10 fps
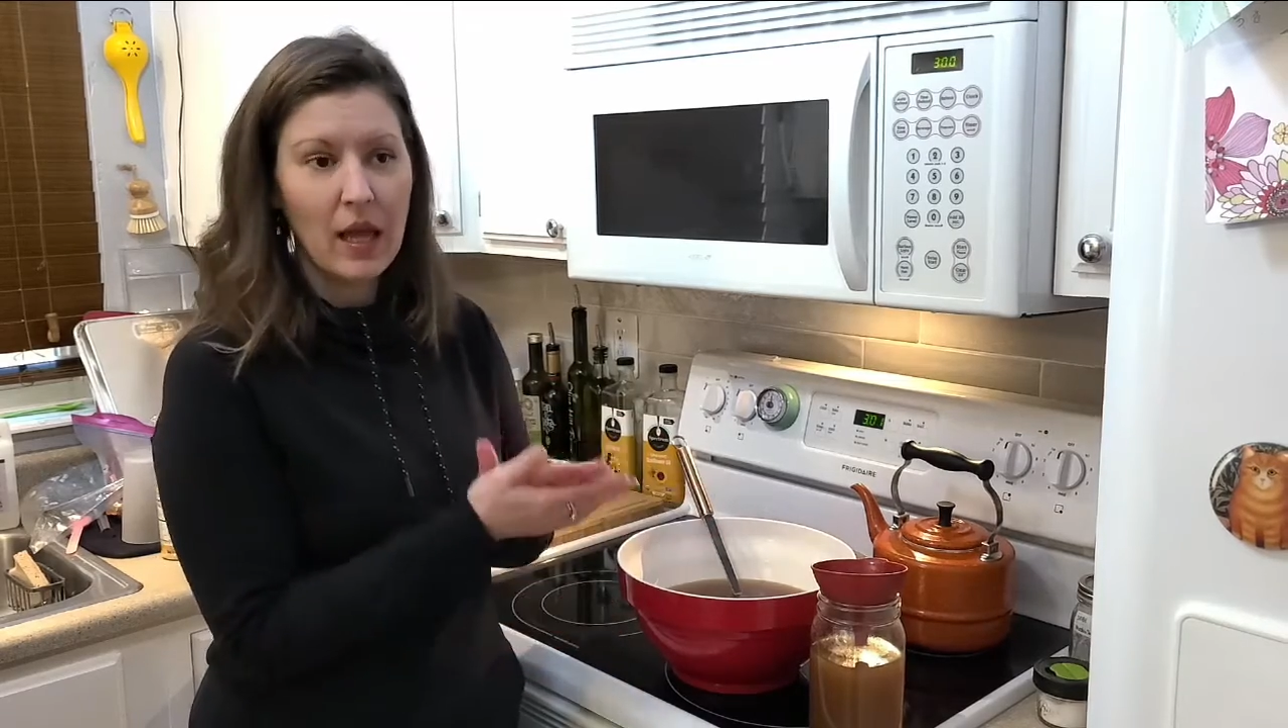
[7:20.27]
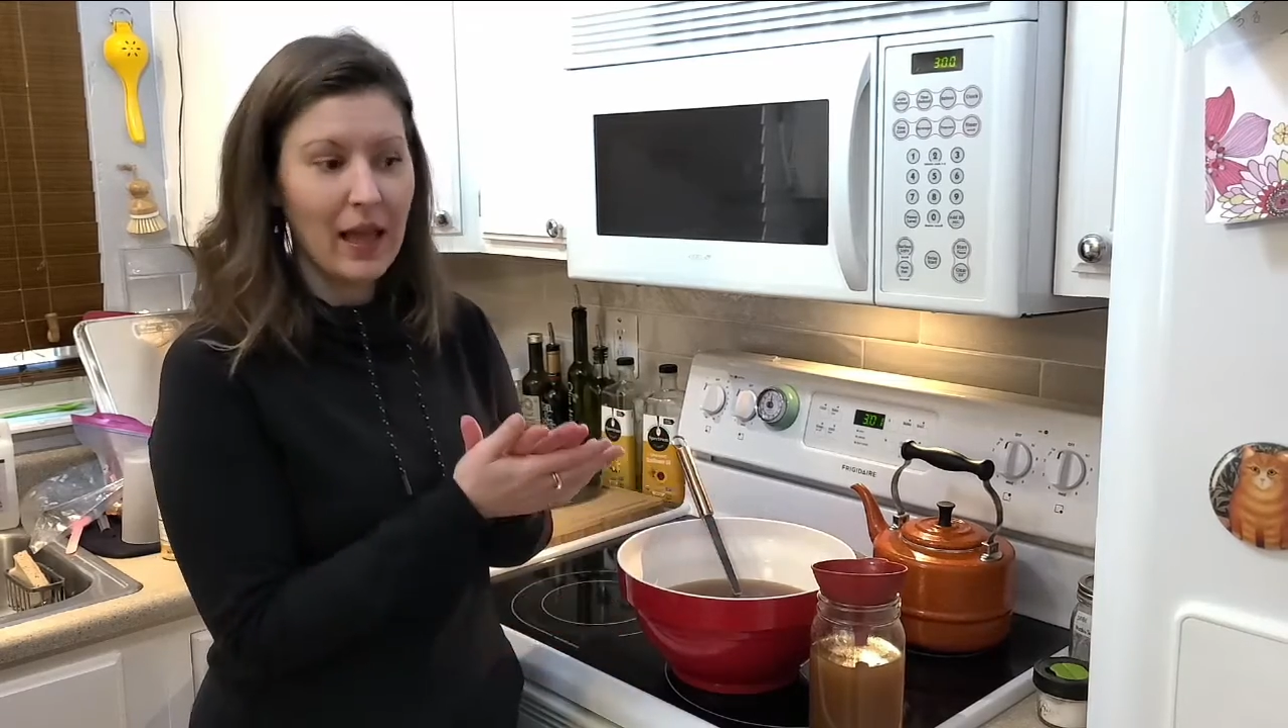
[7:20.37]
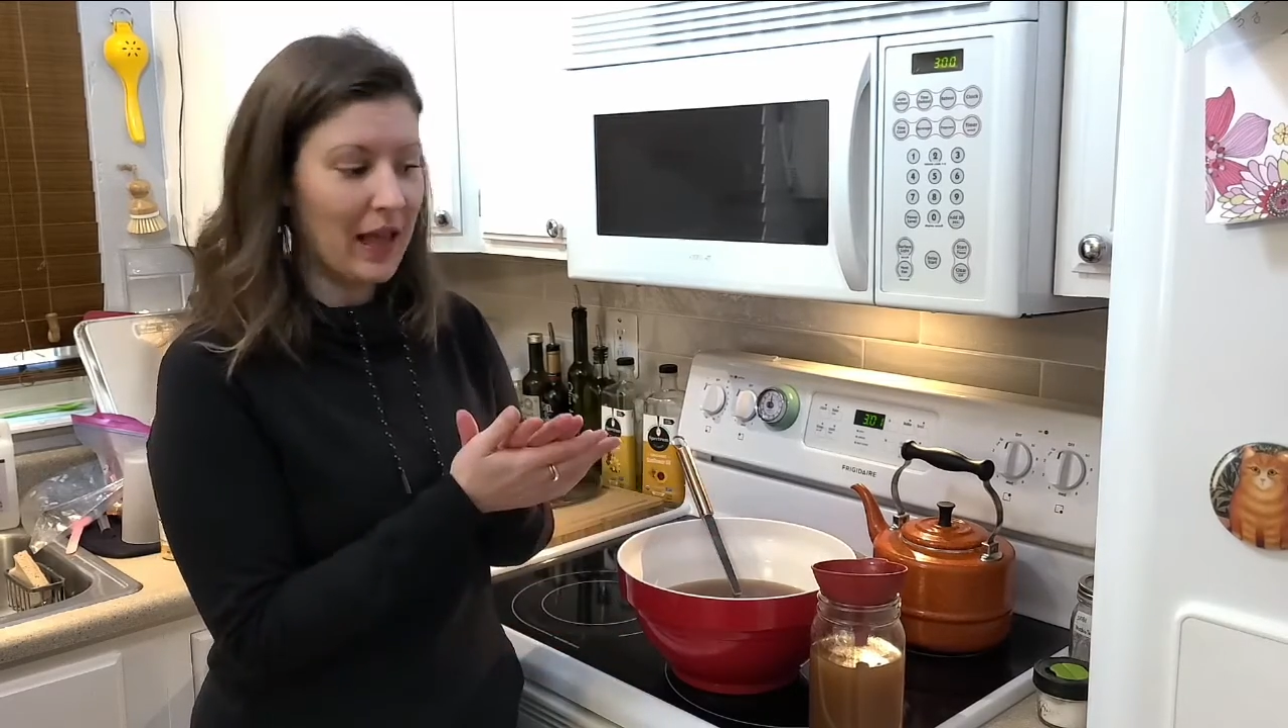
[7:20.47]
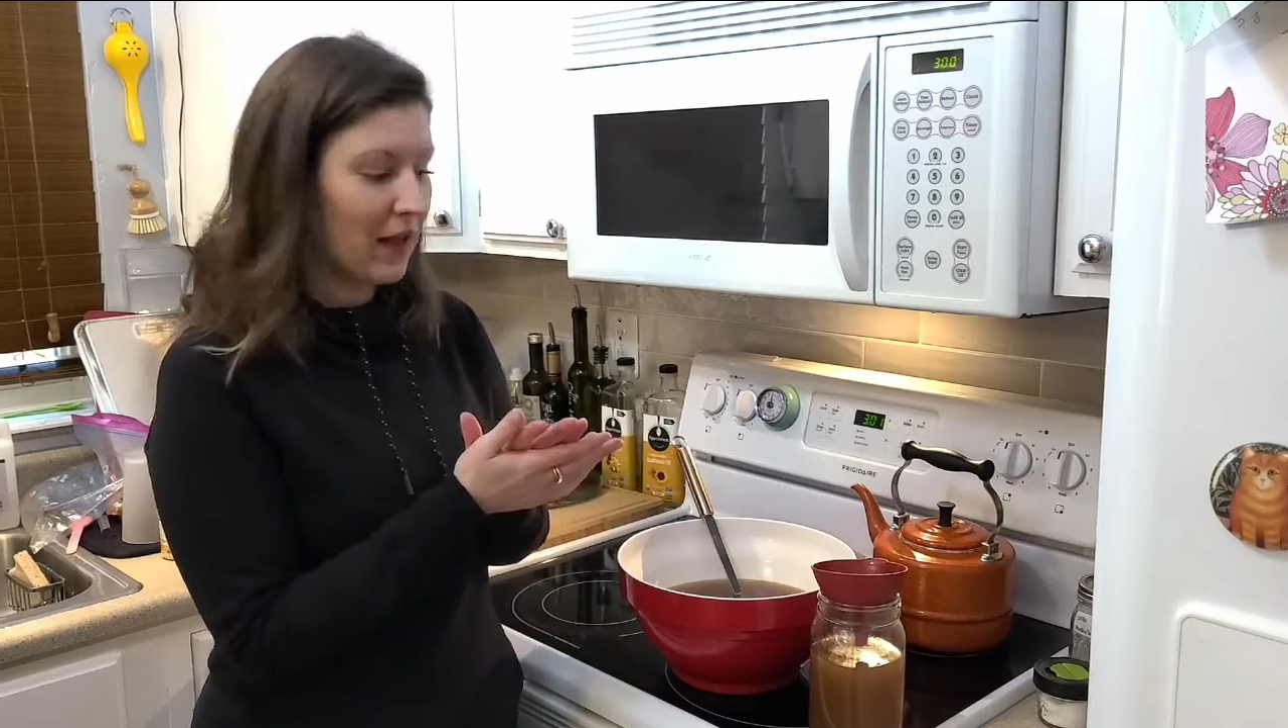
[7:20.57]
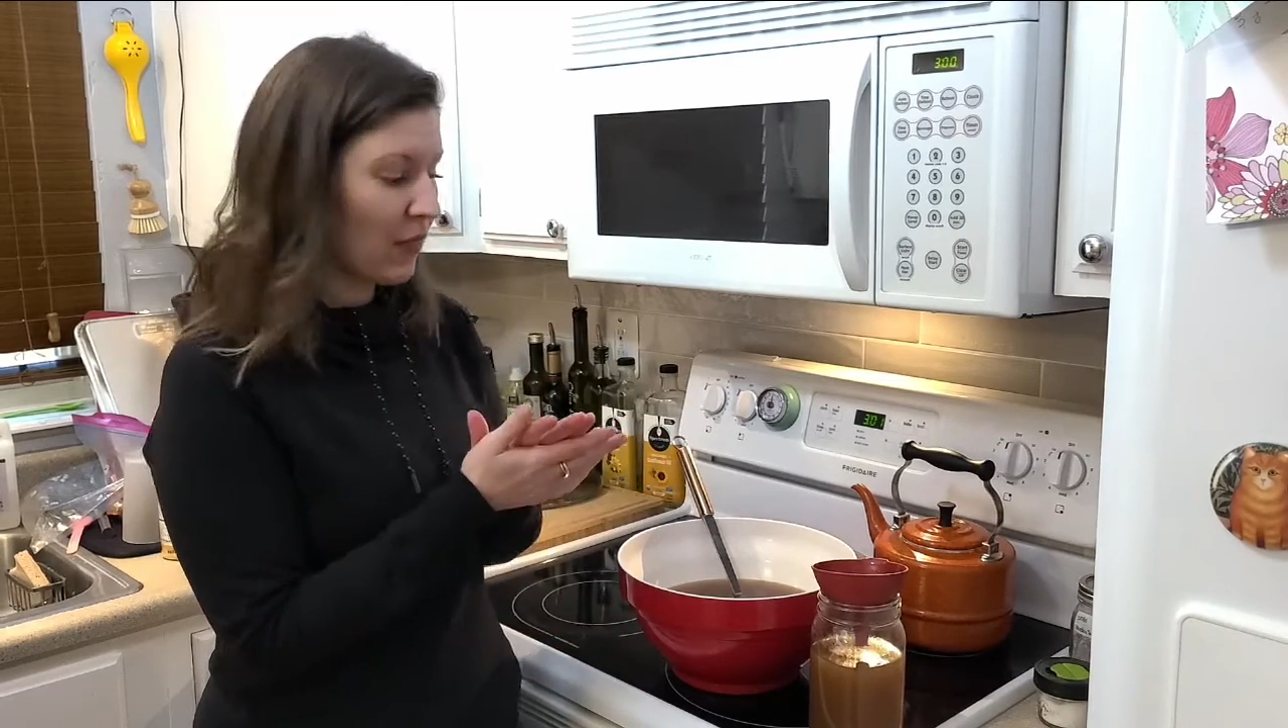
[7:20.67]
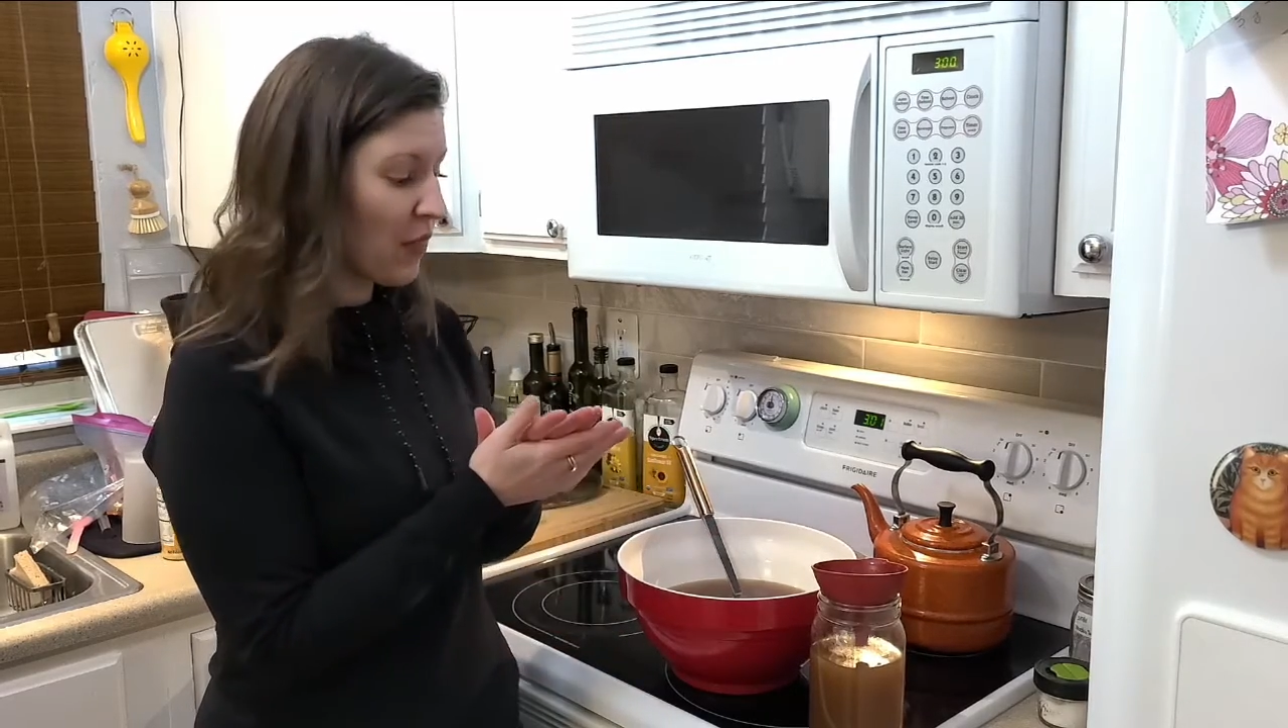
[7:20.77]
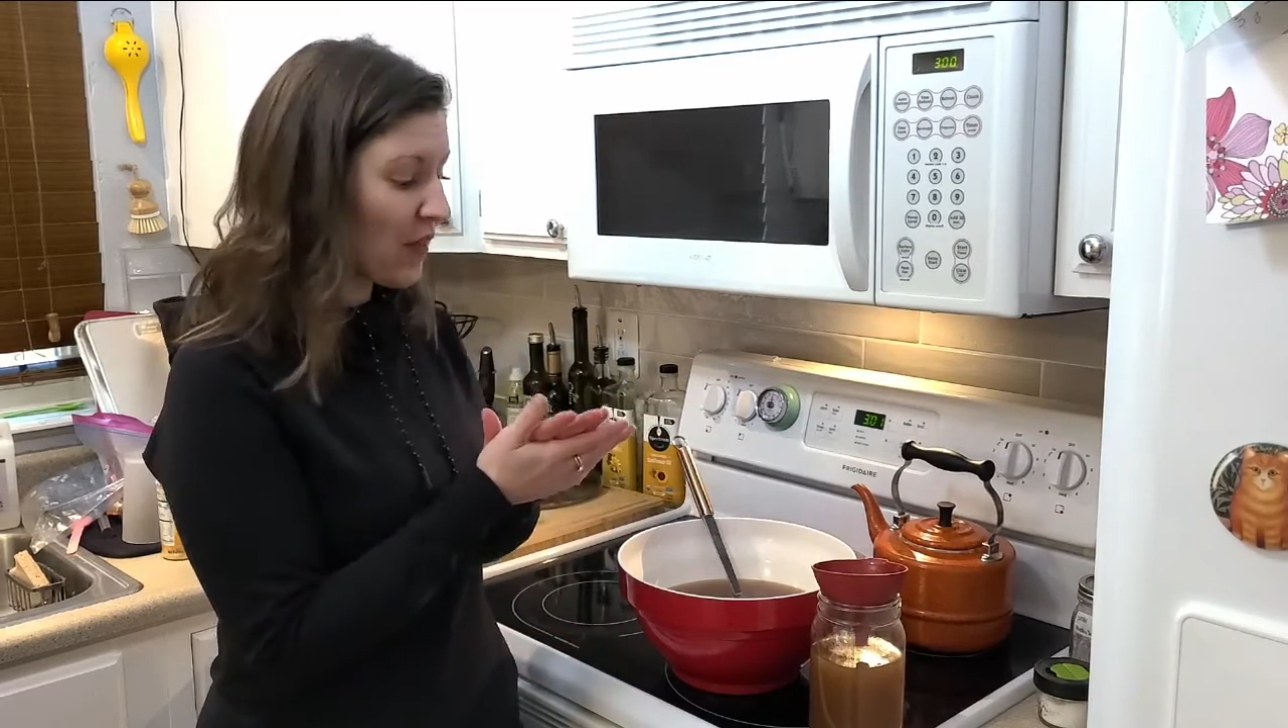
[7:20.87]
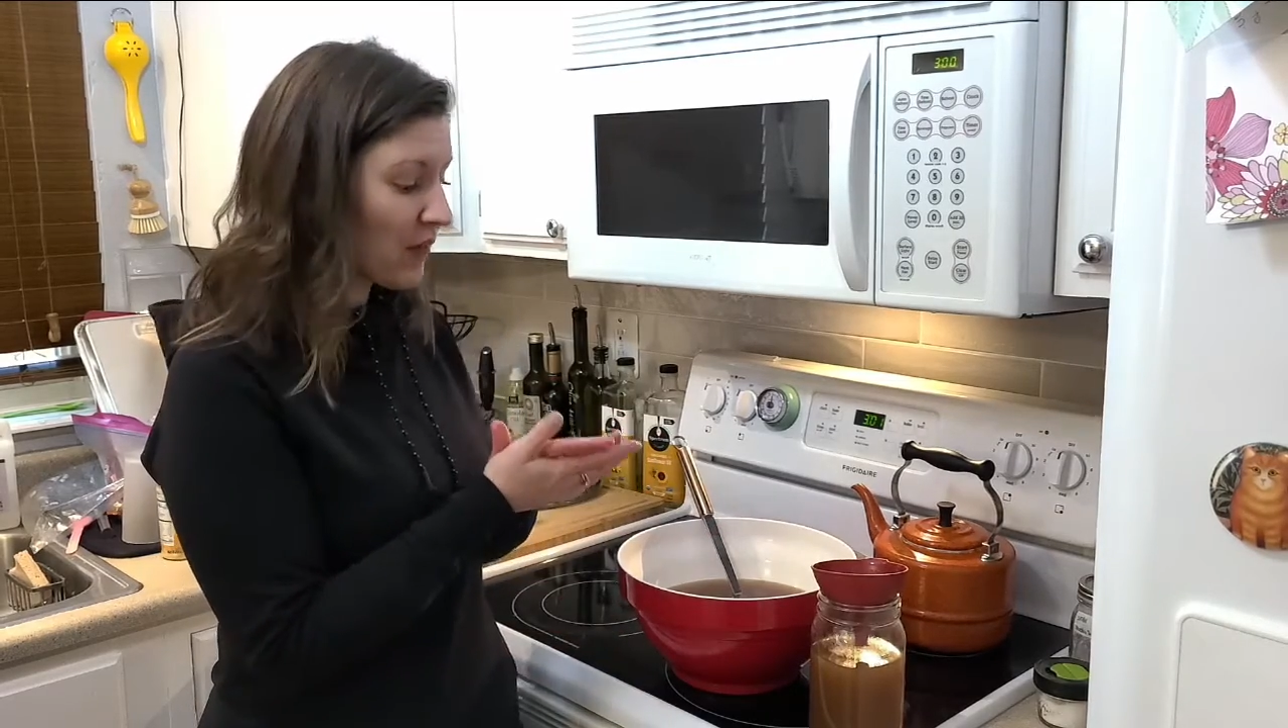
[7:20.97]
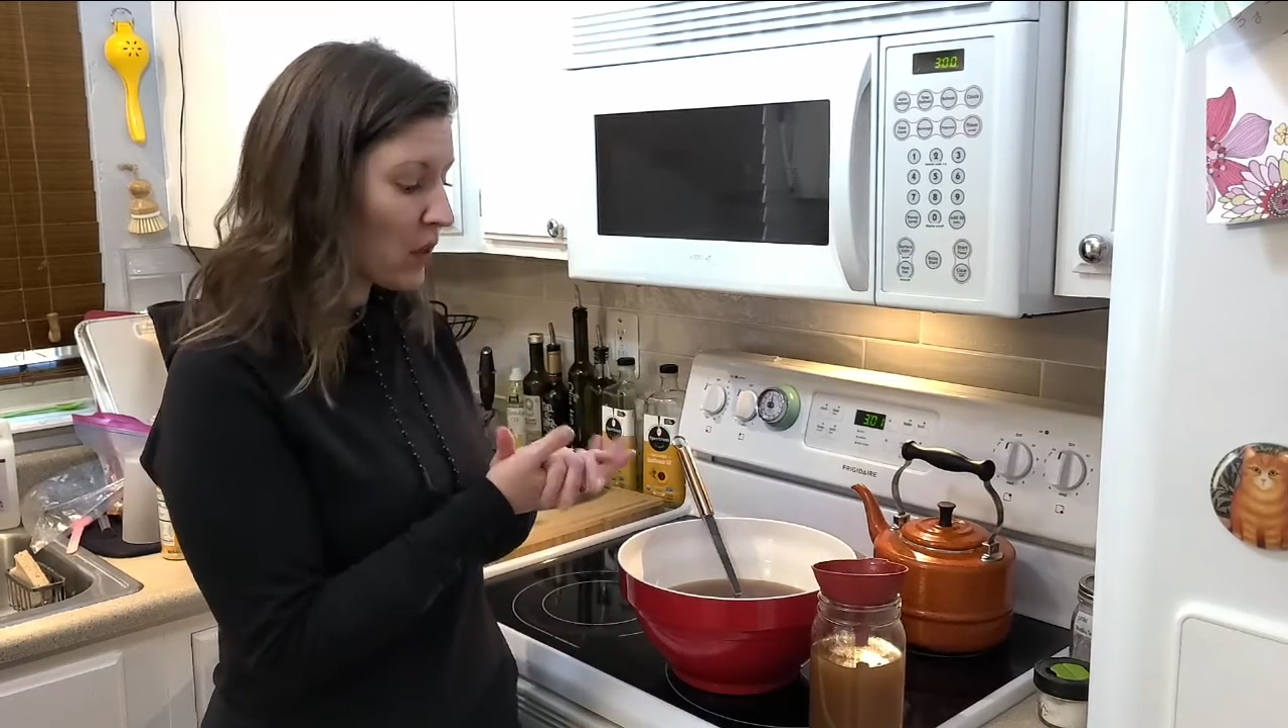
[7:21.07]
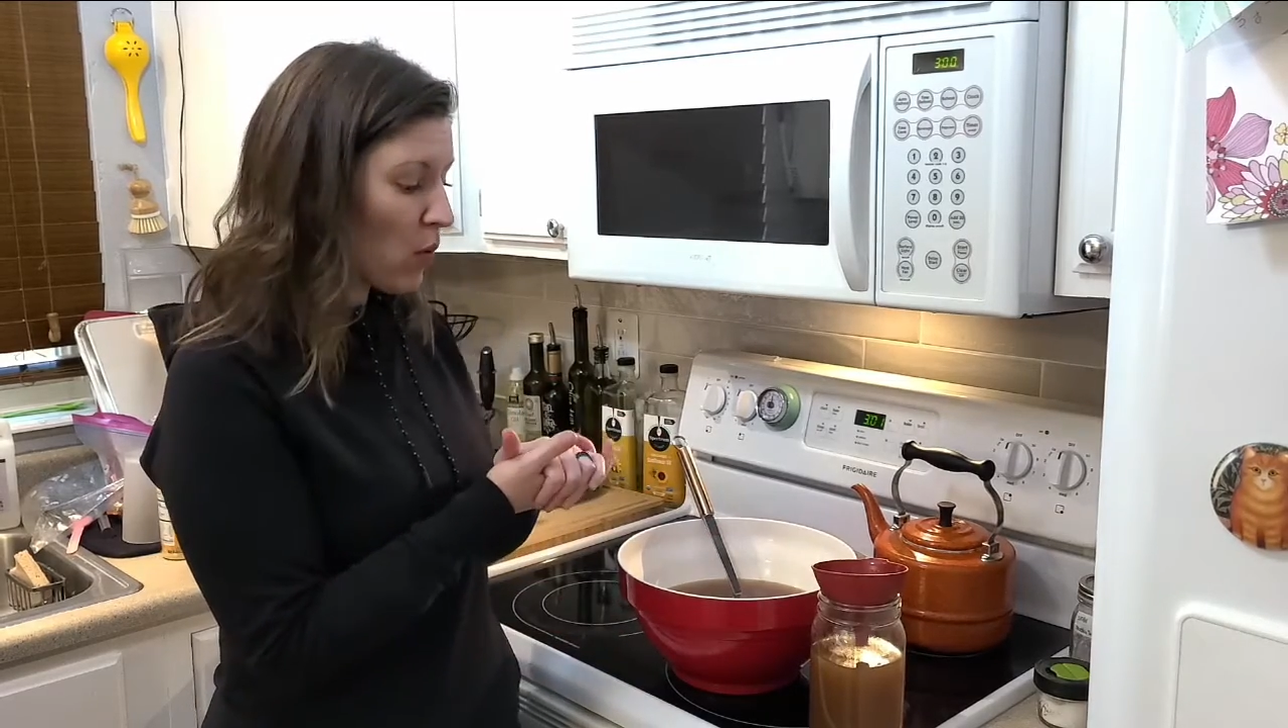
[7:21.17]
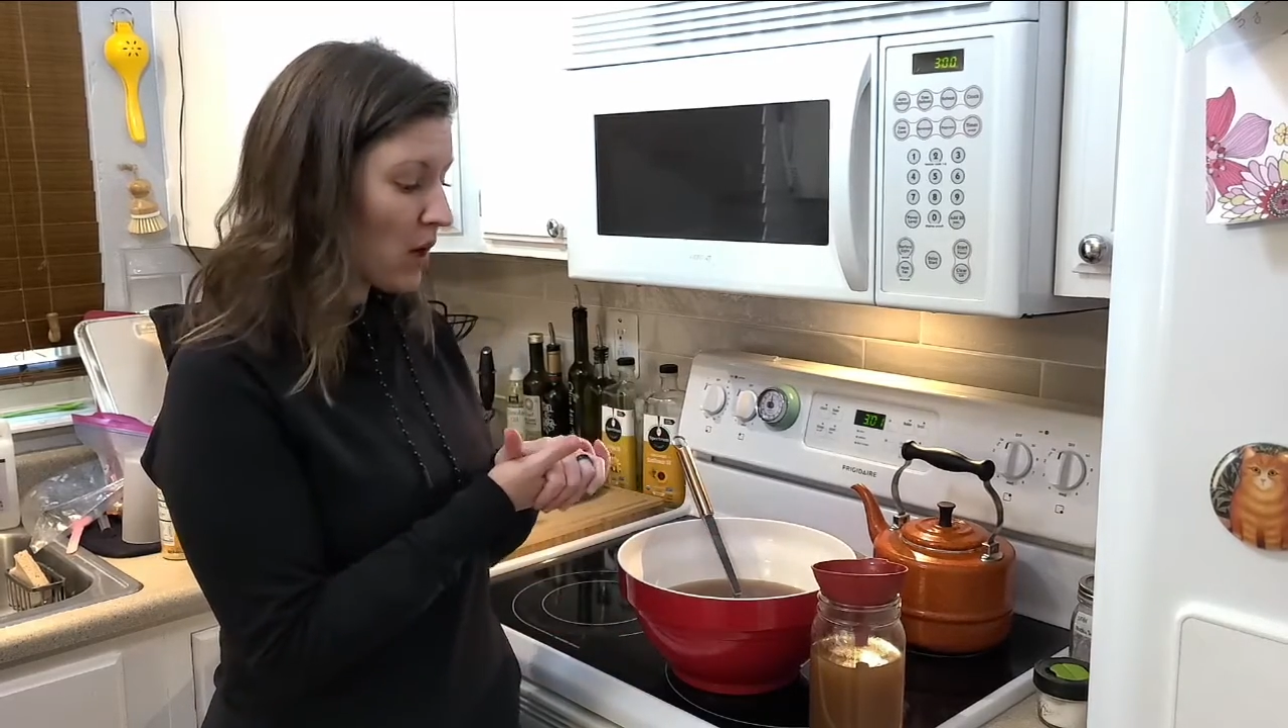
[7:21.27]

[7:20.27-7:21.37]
And the thing that you want